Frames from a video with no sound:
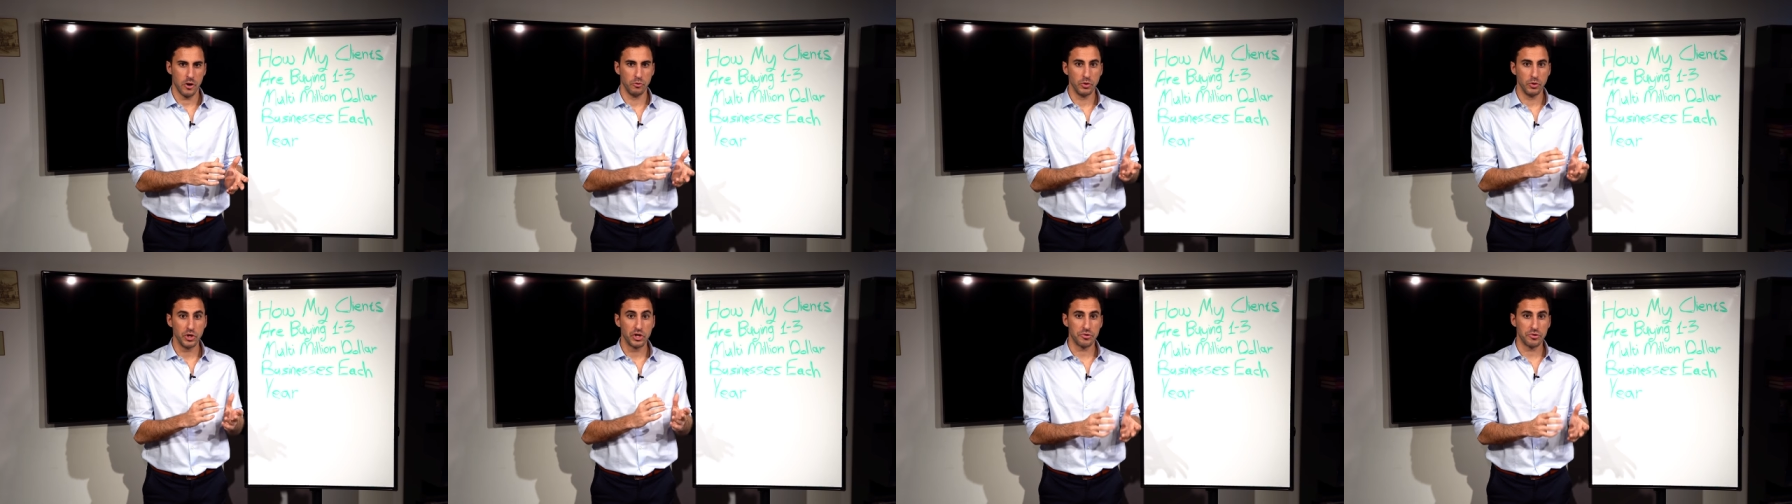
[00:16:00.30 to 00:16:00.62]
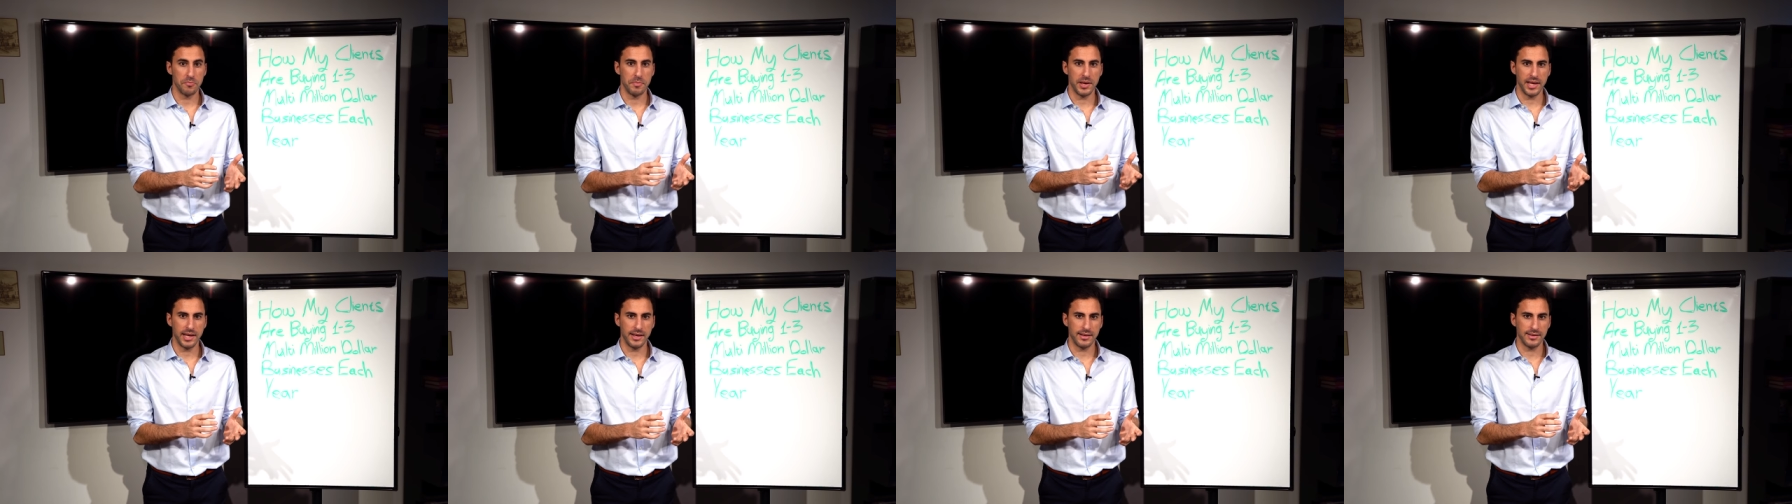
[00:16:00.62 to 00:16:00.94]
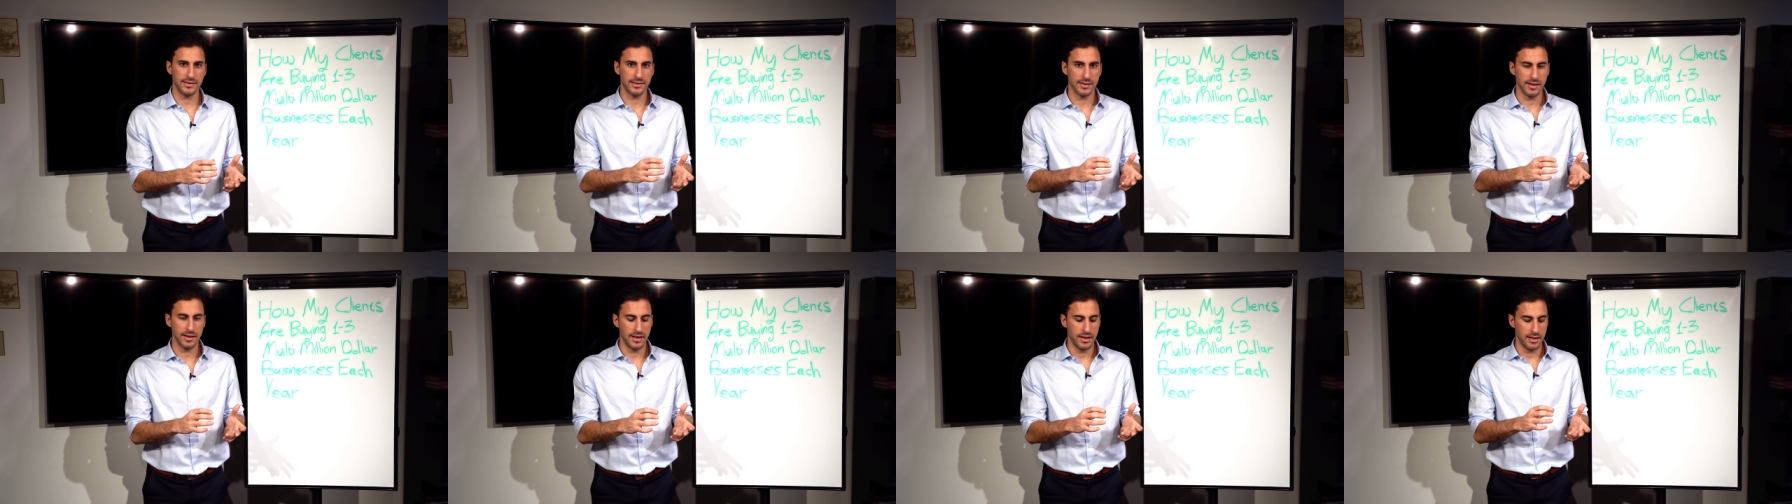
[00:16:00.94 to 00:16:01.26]
which
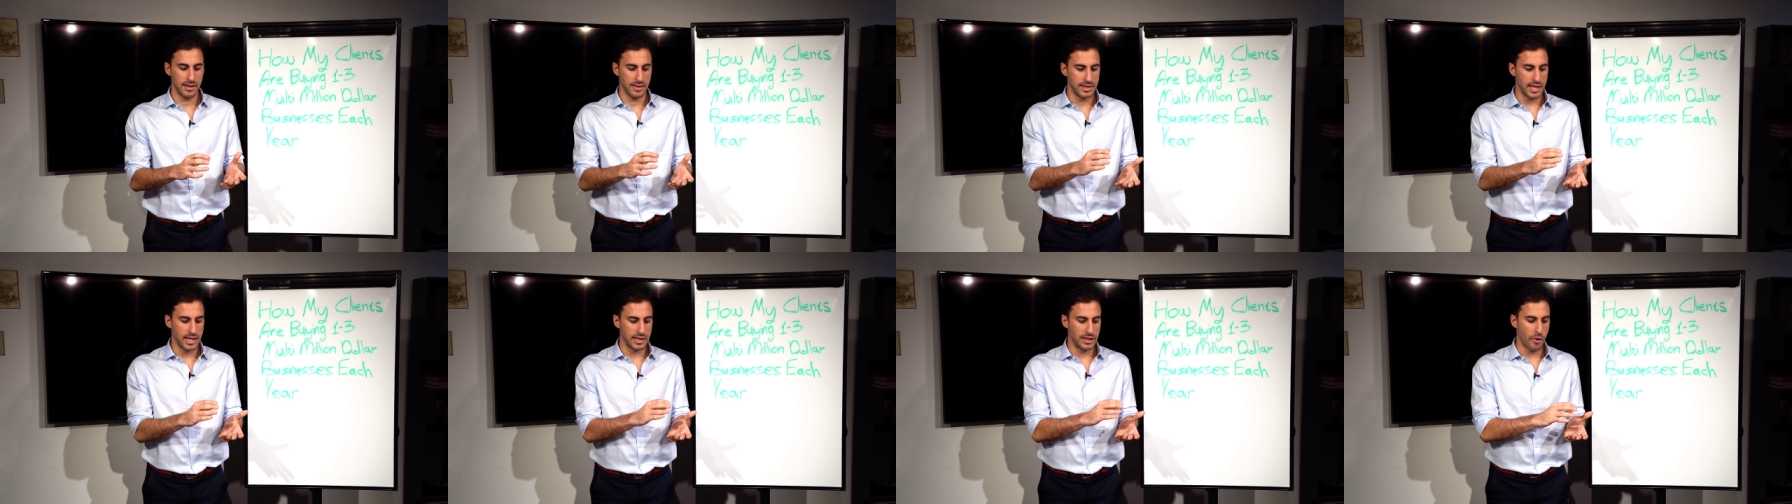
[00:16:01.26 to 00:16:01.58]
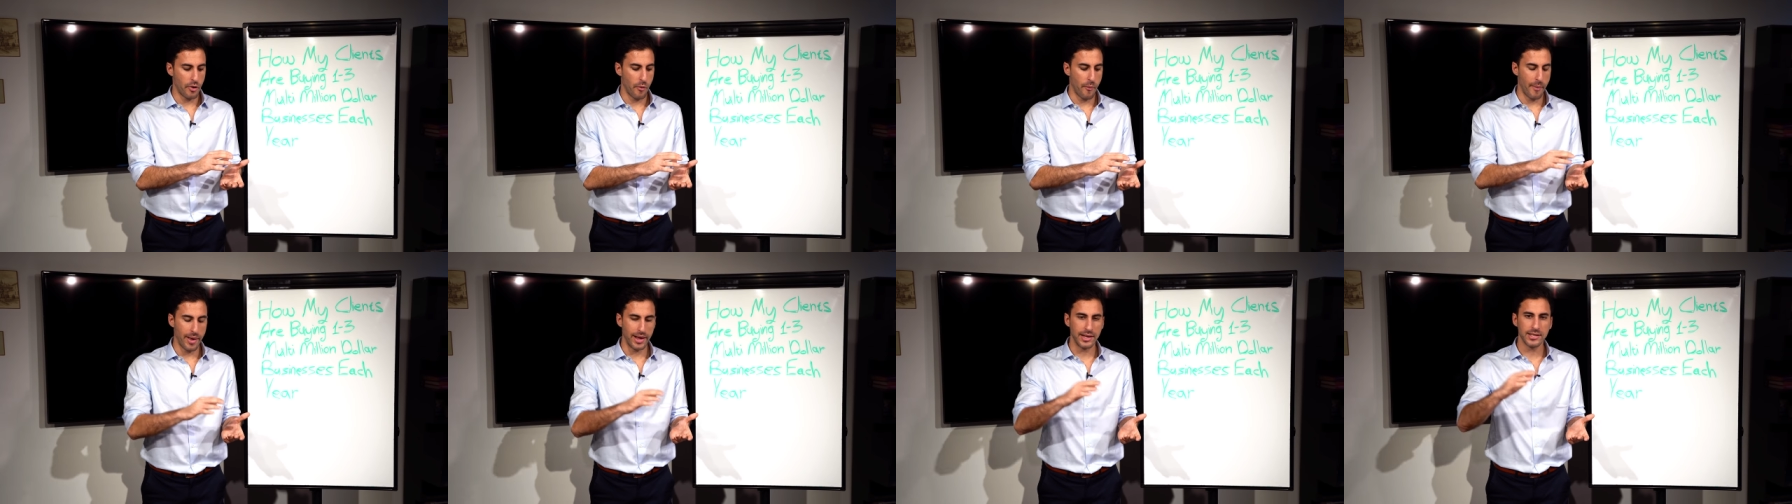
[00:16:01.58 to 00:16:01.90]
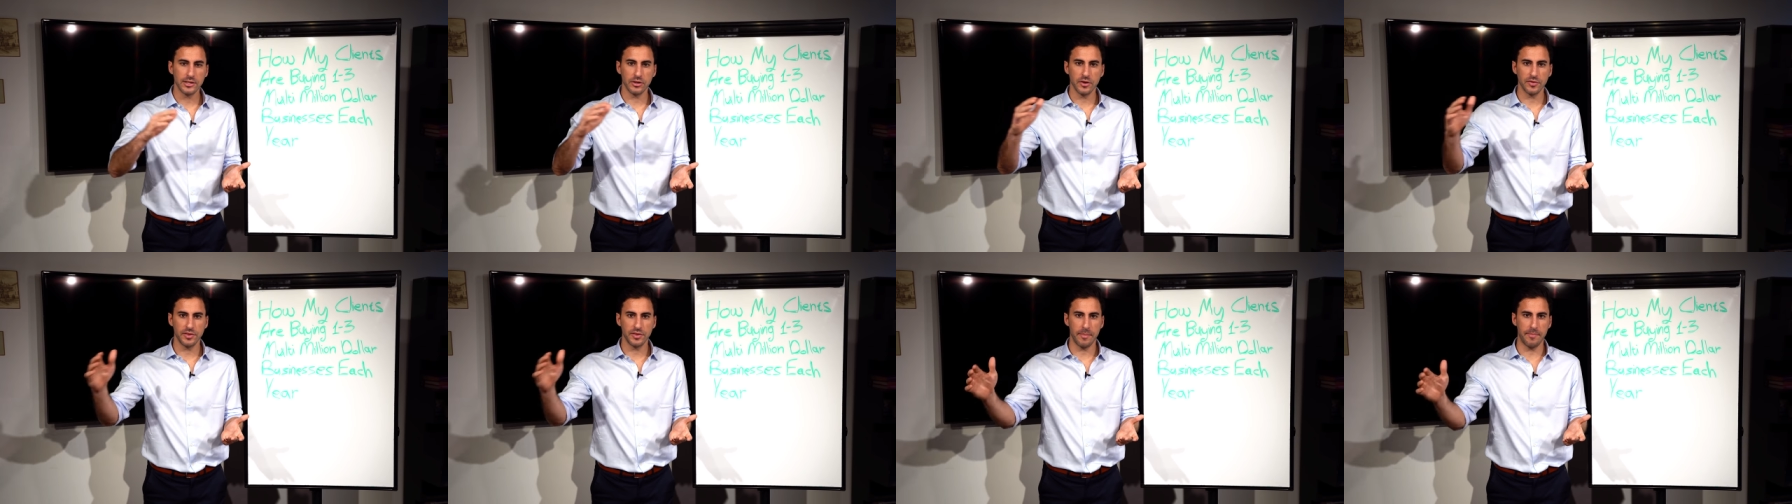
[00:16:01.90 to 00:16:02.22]
means that the
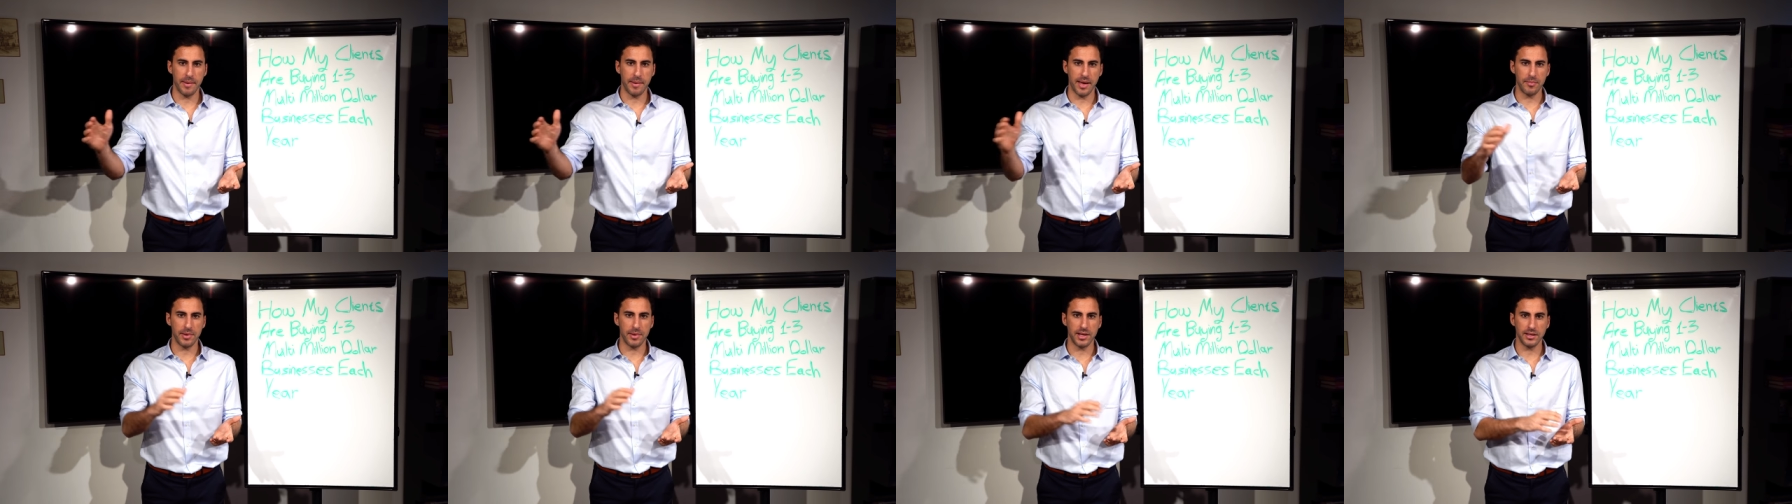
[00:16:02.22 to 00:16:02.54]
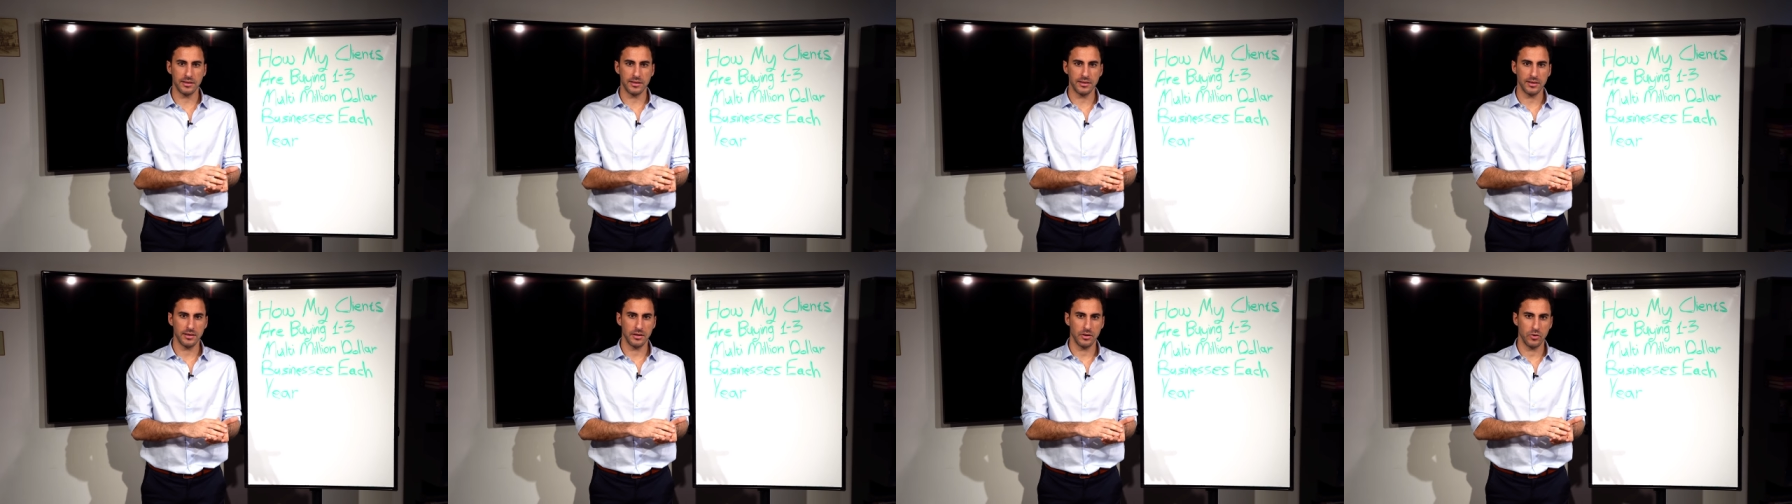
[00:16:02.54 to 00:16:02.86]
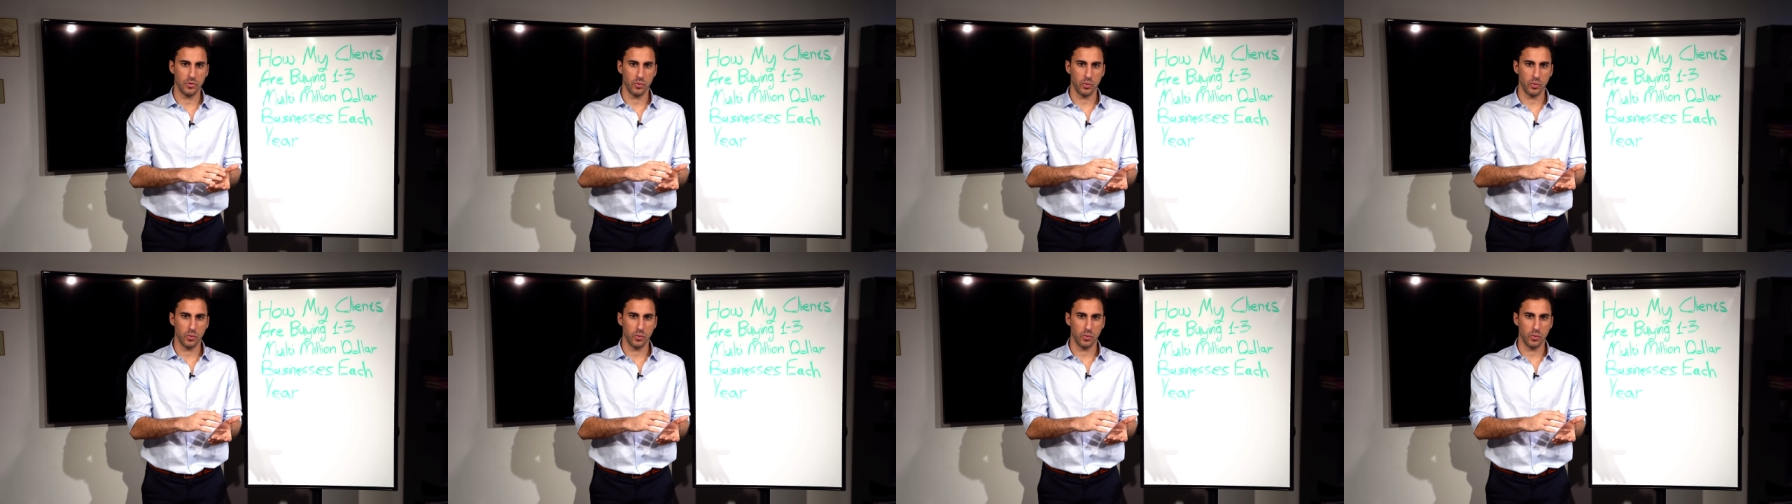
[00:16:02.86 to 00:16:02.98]
rest of the payment